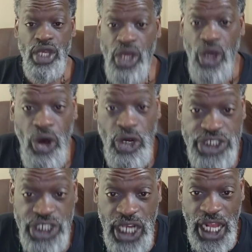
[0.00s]
Or
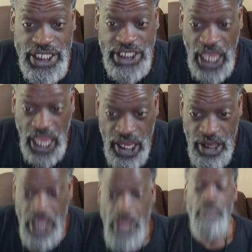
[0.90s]
should I say,
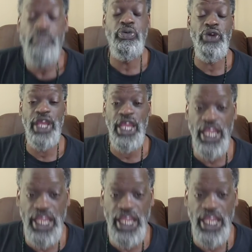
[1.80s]
breathe,